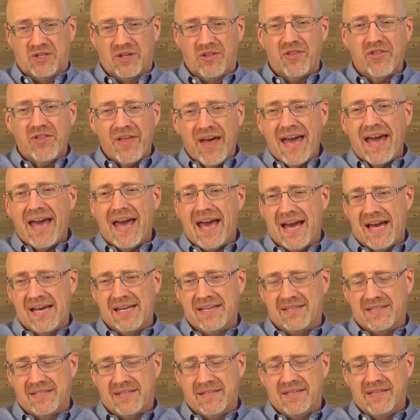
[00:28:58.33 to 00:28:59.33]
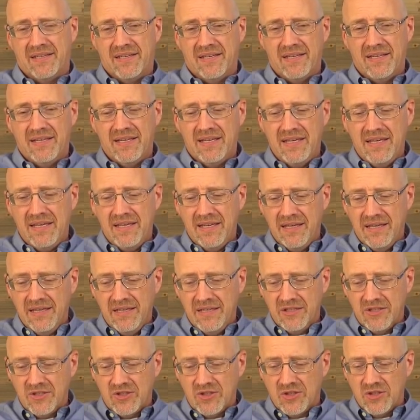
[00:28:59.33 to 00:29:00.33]
to that
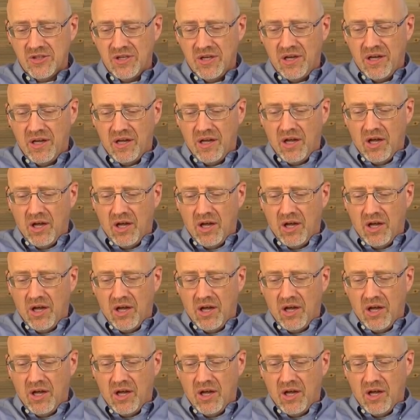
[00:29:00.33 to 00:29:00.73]
is